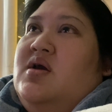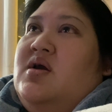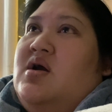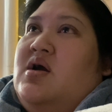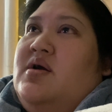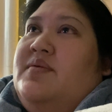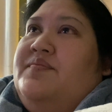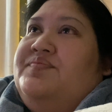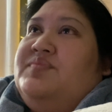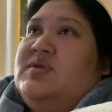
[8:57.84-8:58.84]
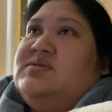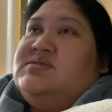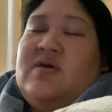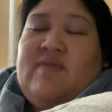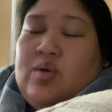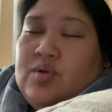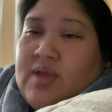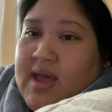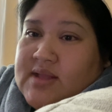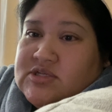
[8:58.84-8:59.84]
um, stuff I
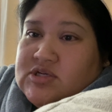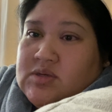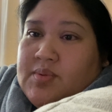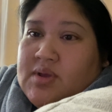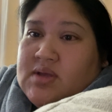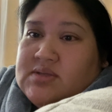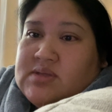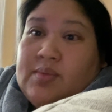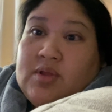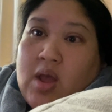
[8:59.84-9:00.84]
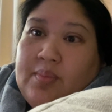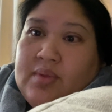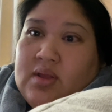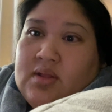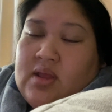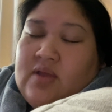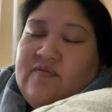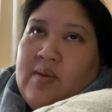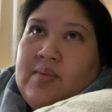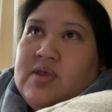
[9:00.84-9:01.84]
couldn't answer because I'm adopted, like
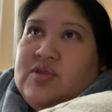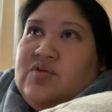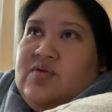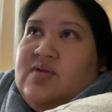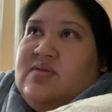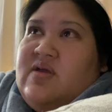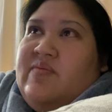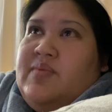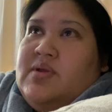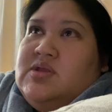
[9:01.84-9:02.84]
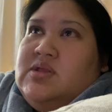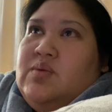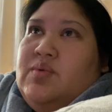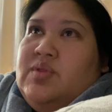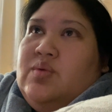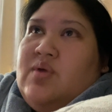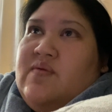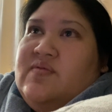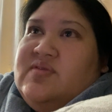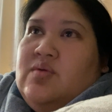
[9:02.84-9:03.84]
family history and stuff, but they went through
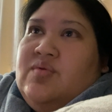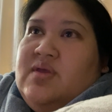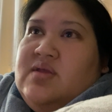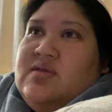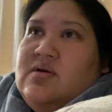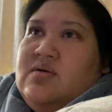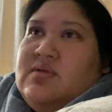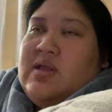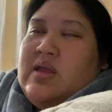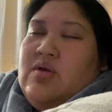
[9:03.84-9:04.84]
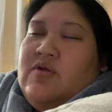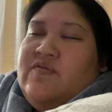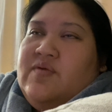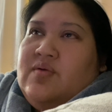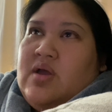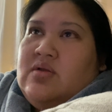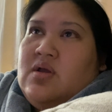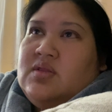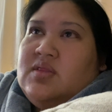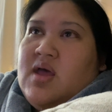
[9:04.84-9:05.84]
every single detail I already filled out
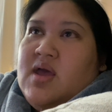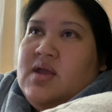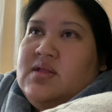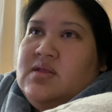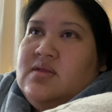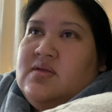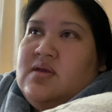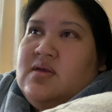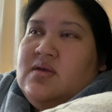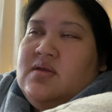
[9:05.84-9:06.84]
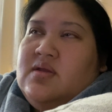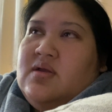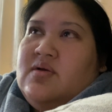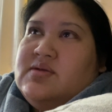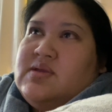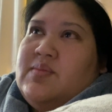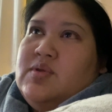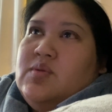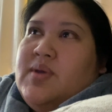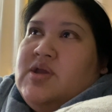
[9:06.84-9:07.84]
online, you know, because I'm a
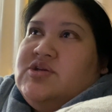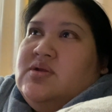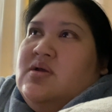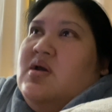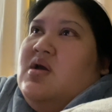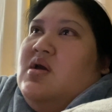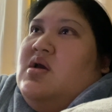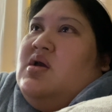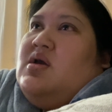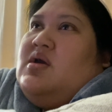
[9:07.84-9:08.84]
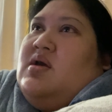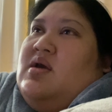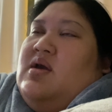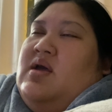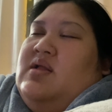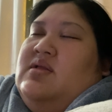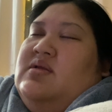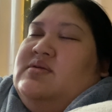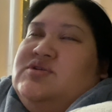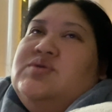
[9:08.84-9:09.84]
new patient.
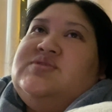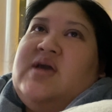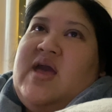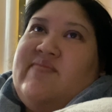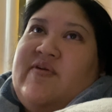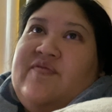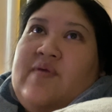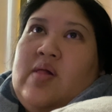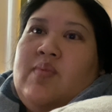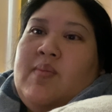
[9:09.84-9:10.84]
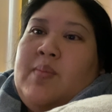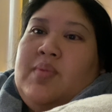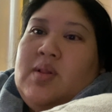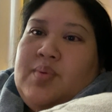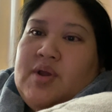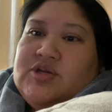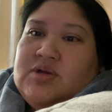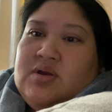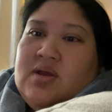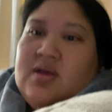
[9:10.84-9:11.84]
And Tuesday, I had my follow-up on my blood
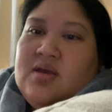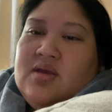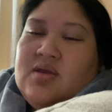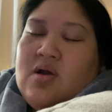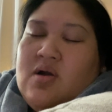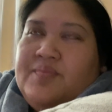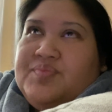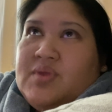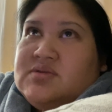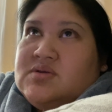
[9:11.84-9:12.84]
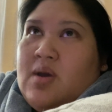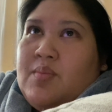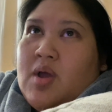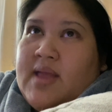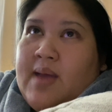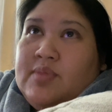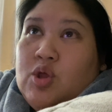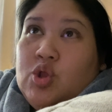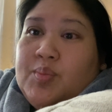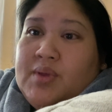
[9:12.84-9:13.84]
pressure, y'all. So I'm on
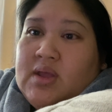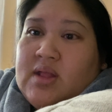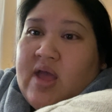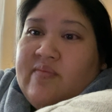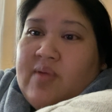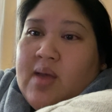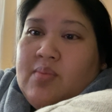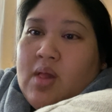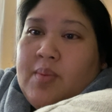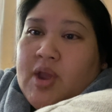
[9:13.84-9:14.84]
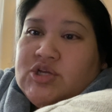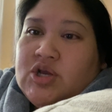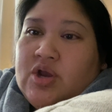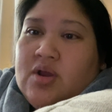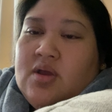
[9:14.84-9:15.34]
amlodipine. I have high blood pressure.